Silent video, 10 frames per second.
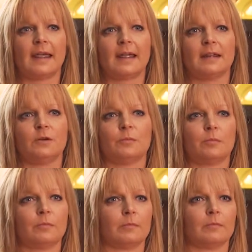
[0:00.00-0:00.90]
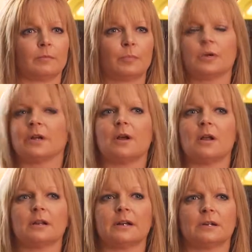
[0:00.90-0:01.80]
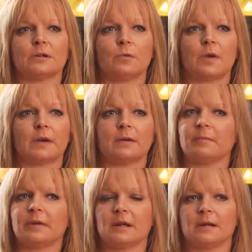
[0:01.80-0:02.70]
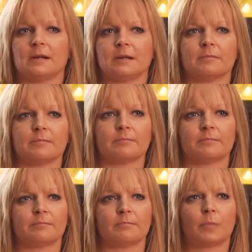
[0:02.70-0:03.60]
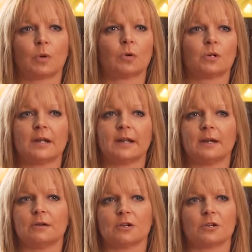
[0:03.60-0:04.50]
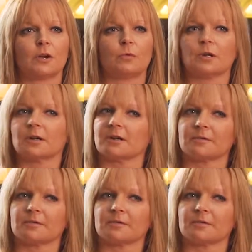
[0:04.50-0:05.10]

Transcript: and you put it all into one big bowl and it just all worked.